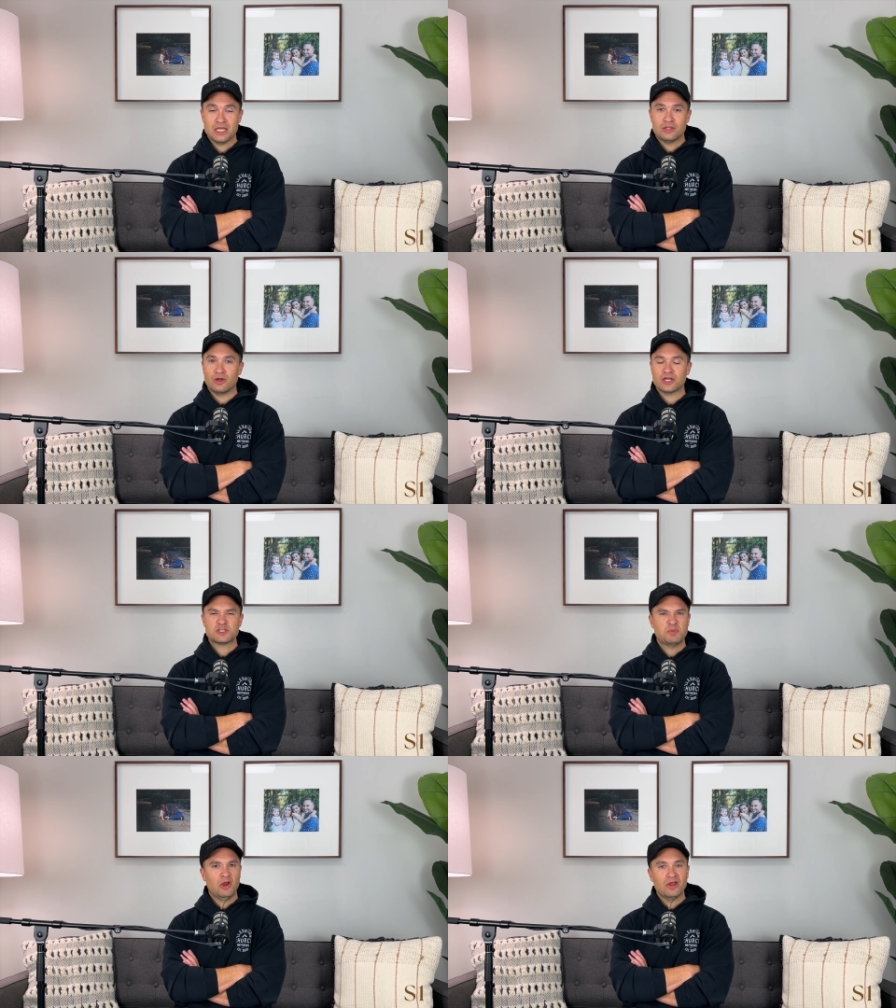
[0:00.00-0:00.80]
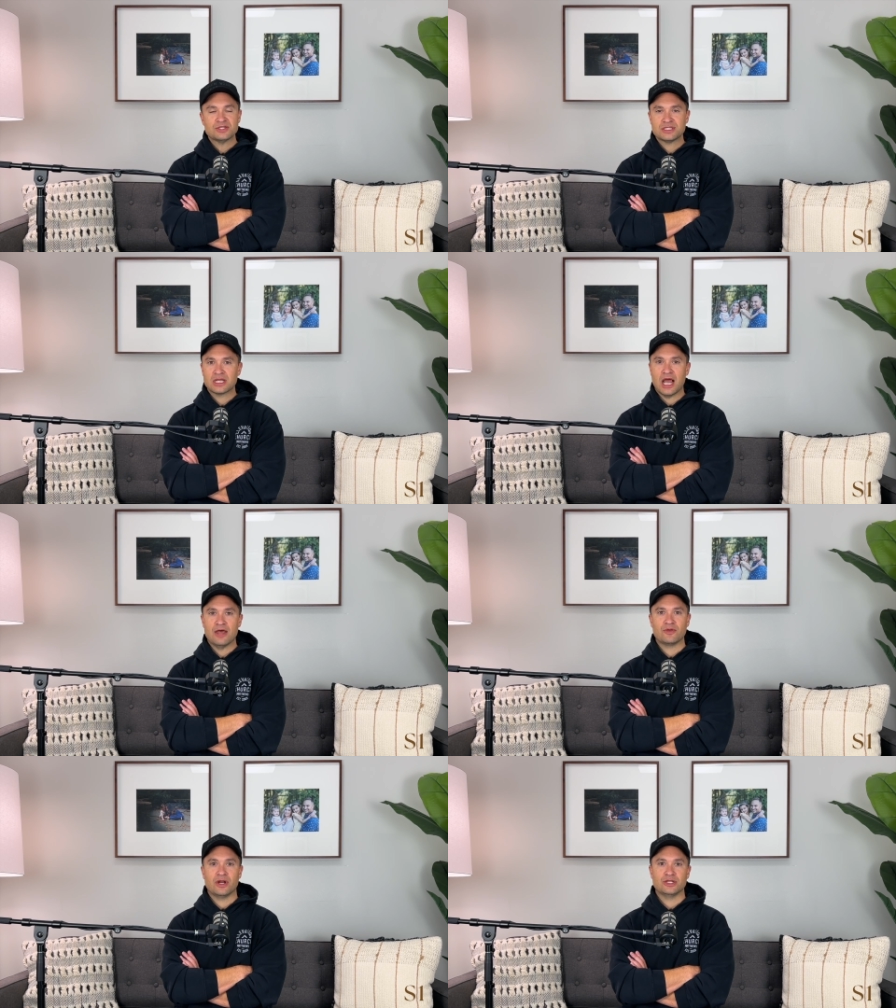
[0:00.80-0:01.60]
They're experiencing
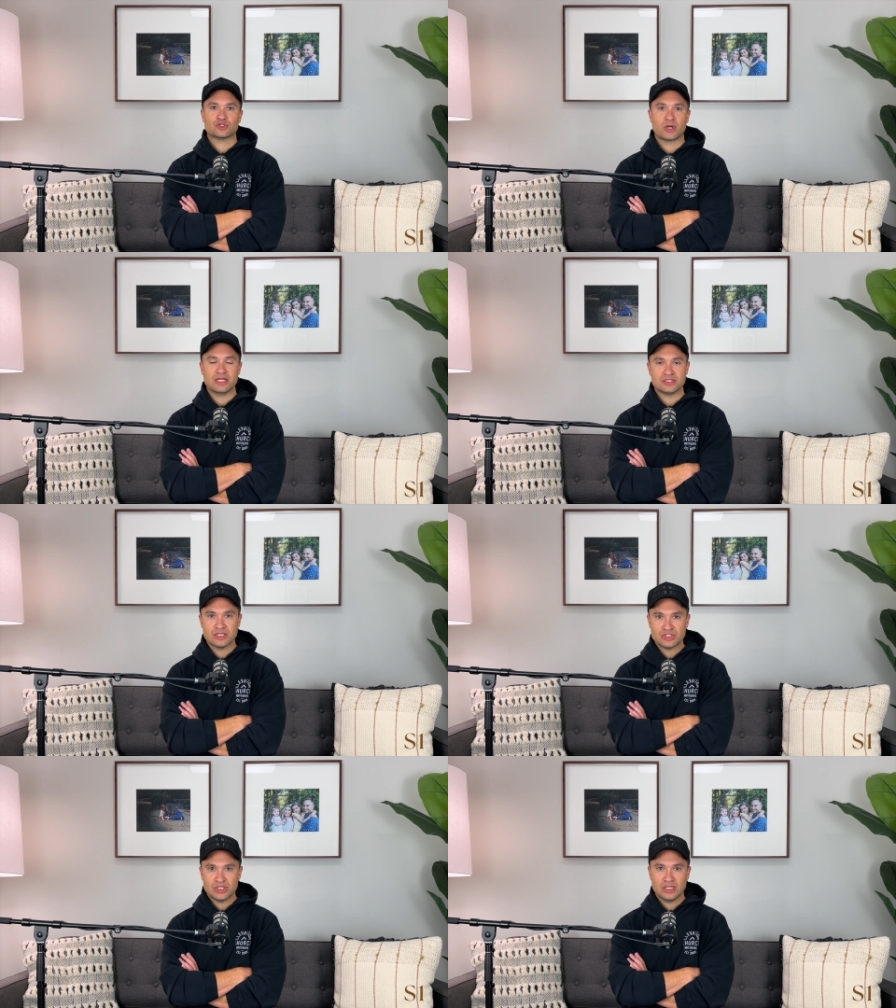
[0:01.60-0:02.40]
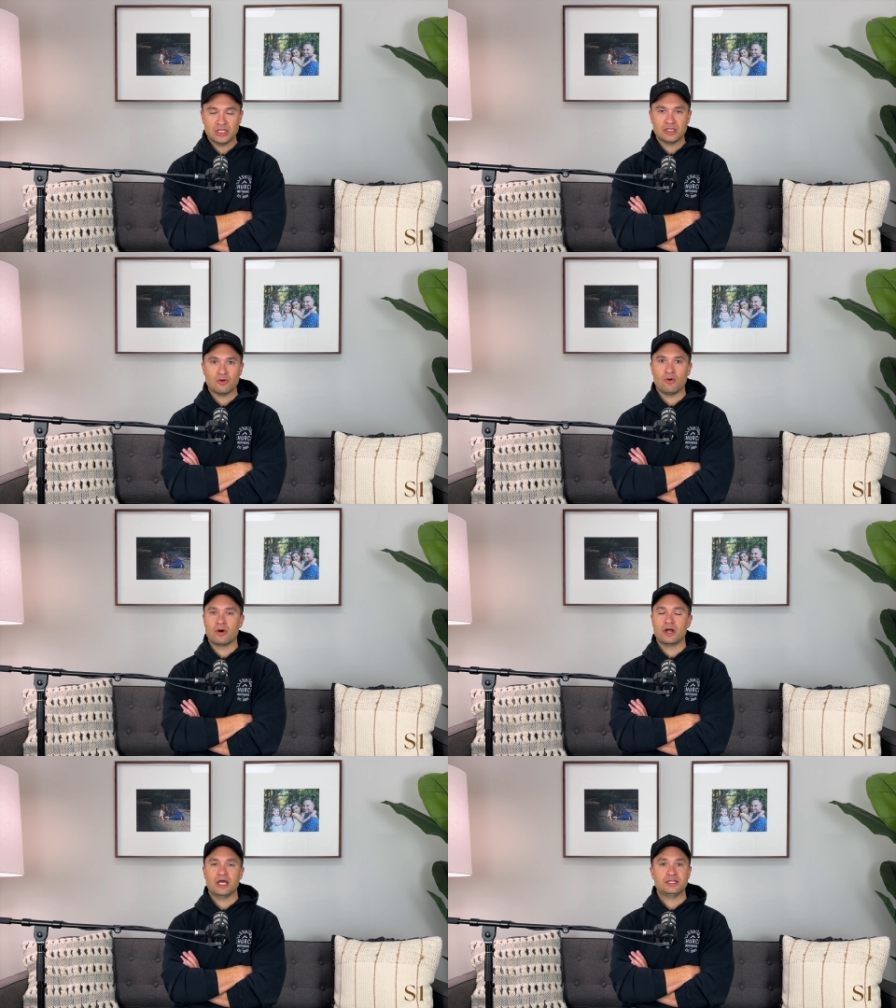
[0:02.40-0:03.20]
either a transition
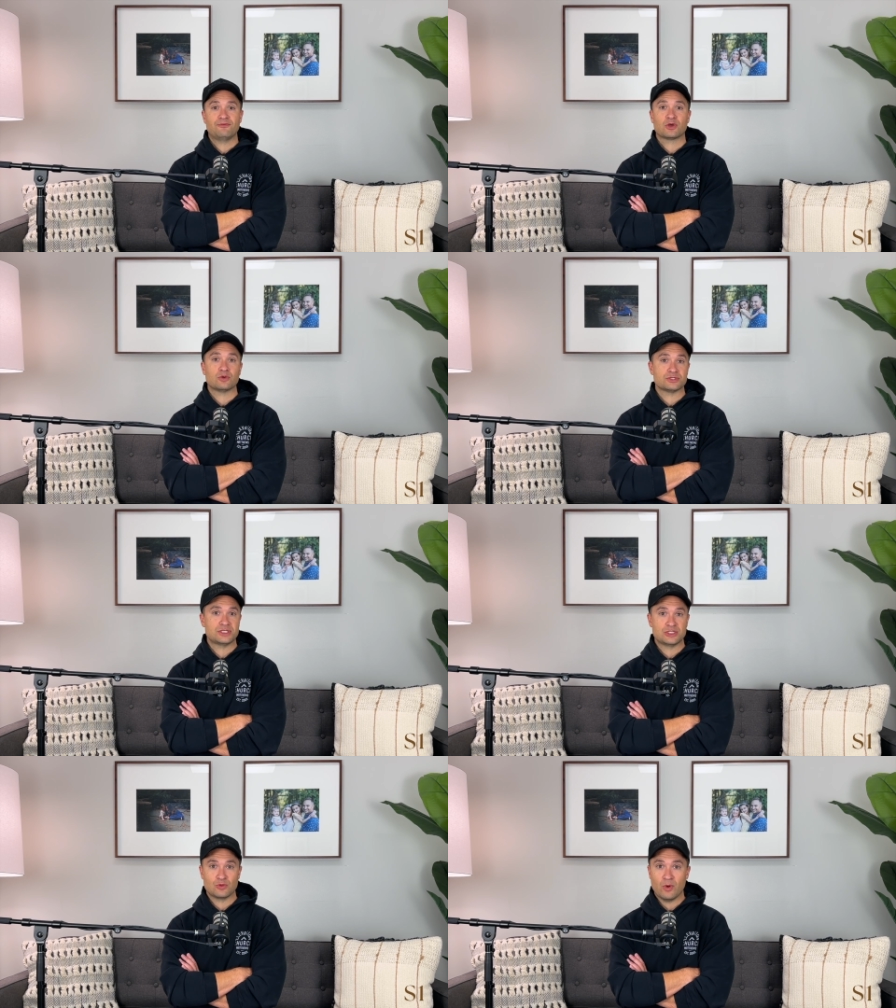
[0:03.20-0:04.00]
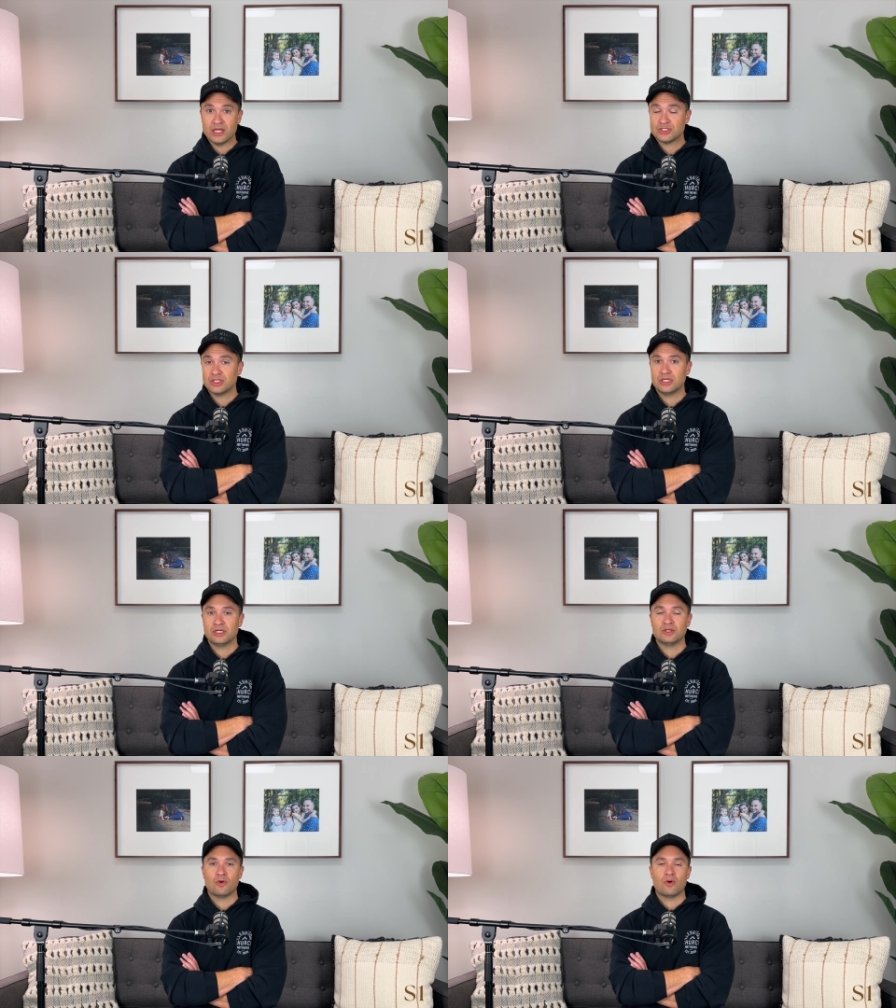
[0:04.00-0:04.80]
or a difficult
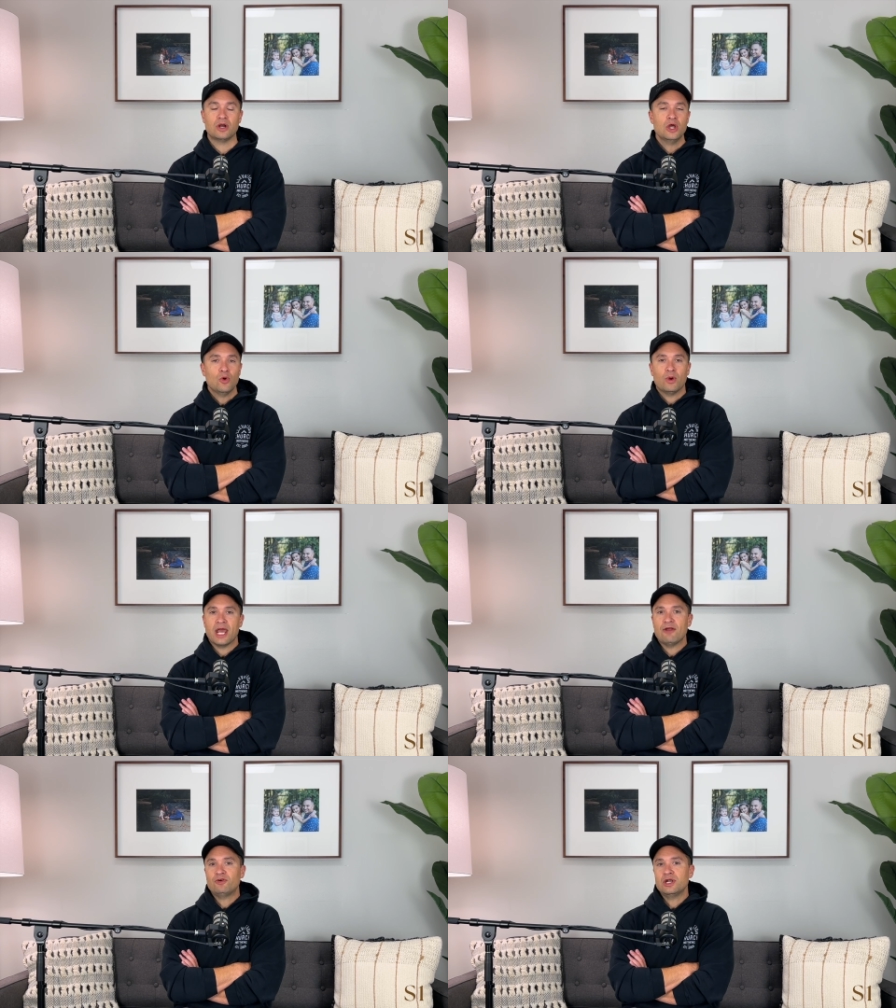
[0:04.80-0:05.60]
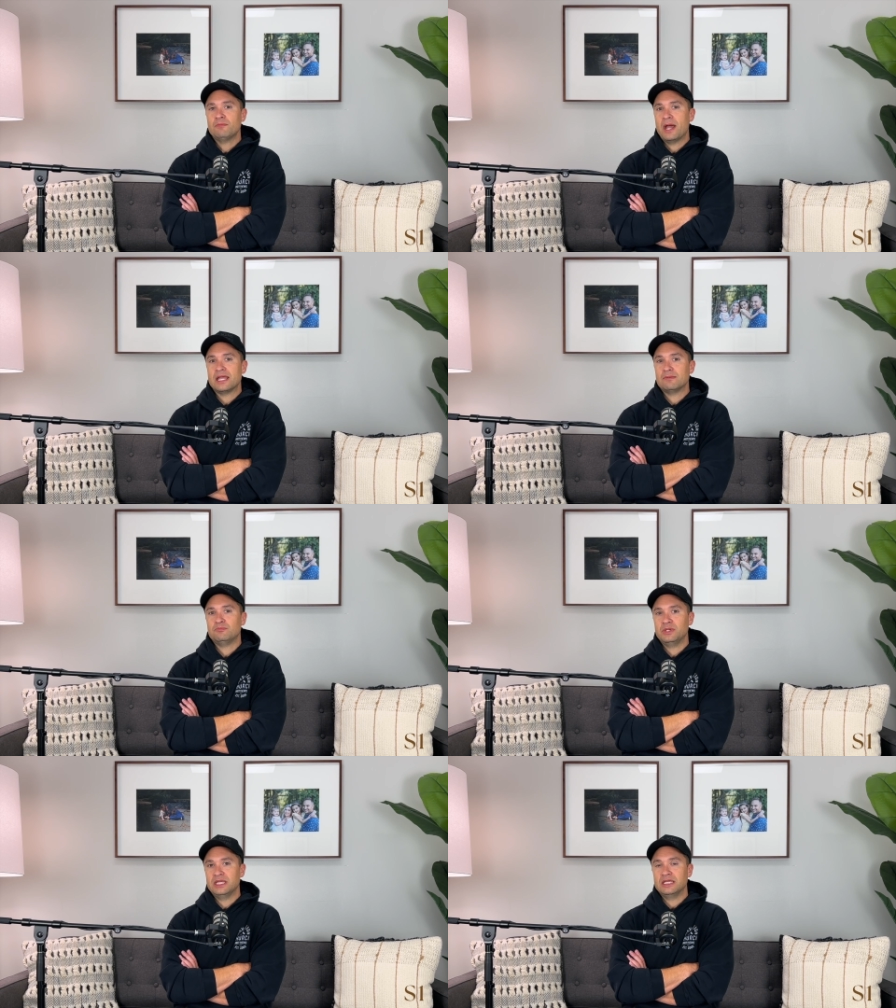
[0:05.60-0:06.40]
situation or whatever it might
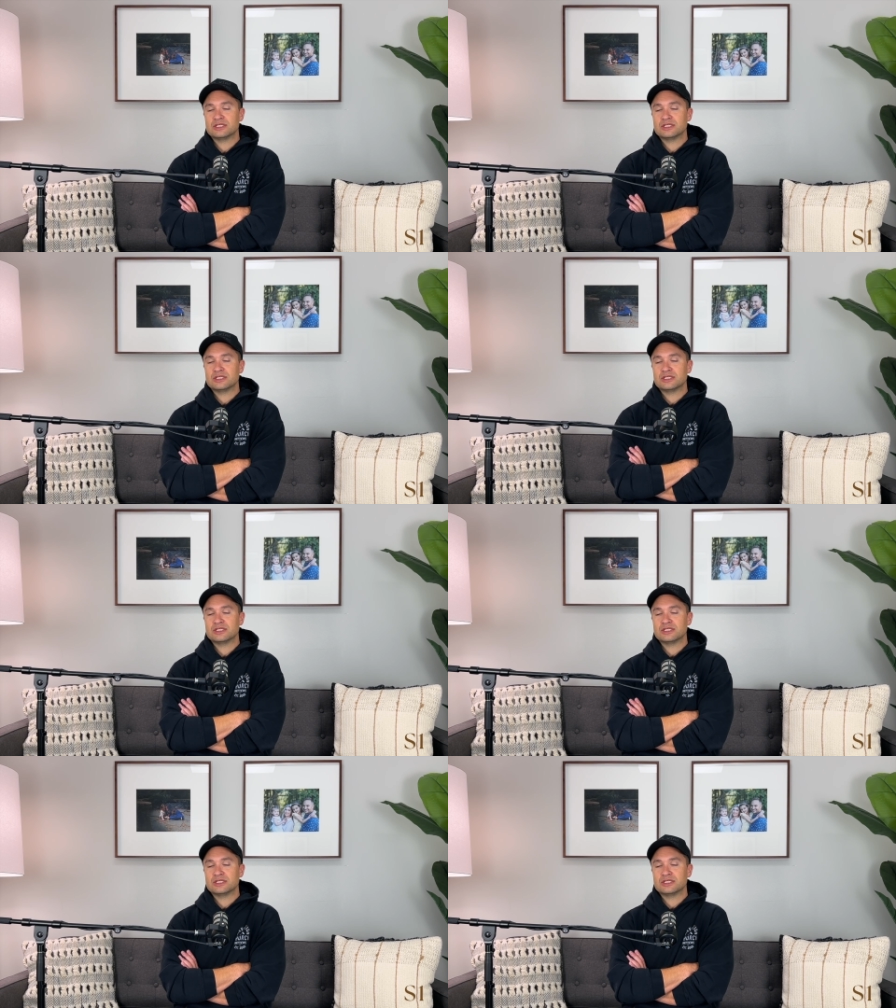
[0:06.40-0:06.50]
be,